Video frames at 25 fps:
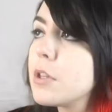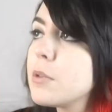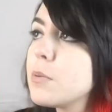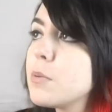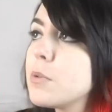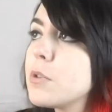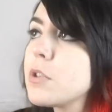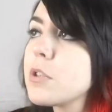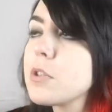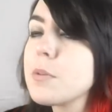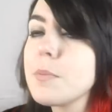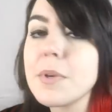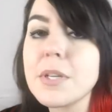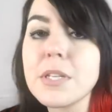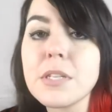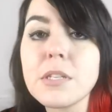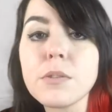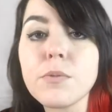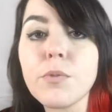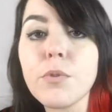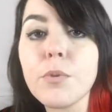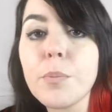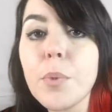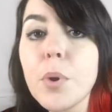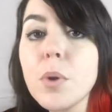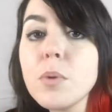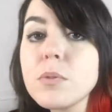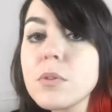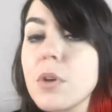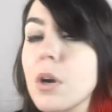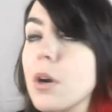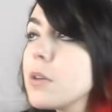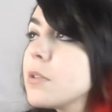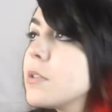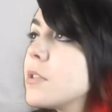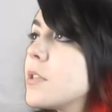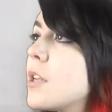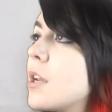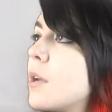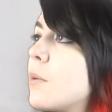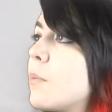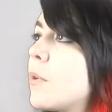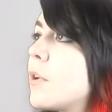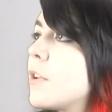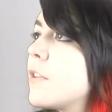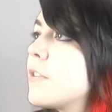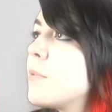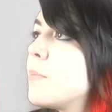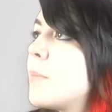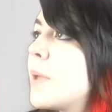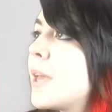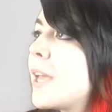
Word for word: These were just some ideas for postcards that I wanted to